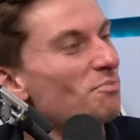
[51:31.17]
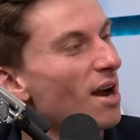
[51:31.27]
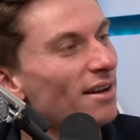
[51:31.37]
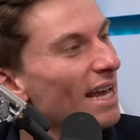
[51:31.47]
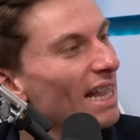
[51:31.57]

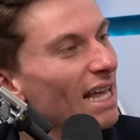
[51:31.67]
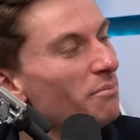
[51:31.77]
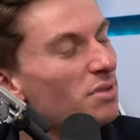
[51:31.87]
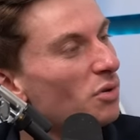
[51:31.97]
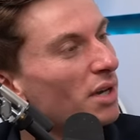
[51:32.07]
broad daylight in
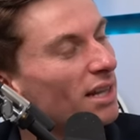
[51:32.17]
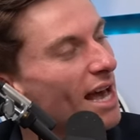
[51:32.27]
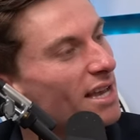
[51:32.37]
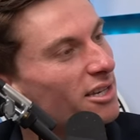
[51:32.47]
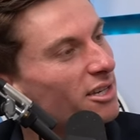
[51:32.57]
between broad,
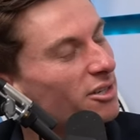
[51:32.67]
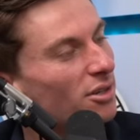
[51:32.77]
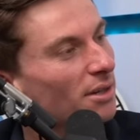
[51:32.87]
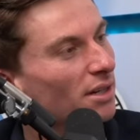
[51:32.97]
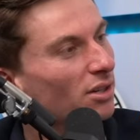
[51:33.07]
classes.
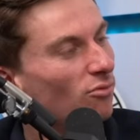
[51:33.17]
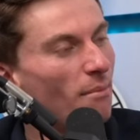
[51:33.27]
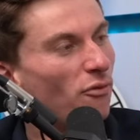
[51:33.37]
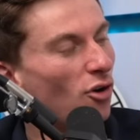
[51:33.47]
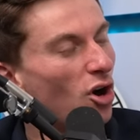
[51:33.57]
It was right
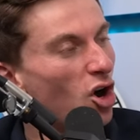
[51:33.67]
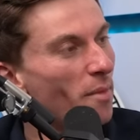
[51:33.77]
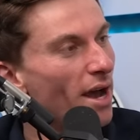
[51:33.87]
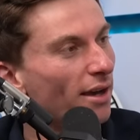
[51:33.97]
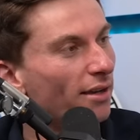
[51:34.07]
it before was, home ec. It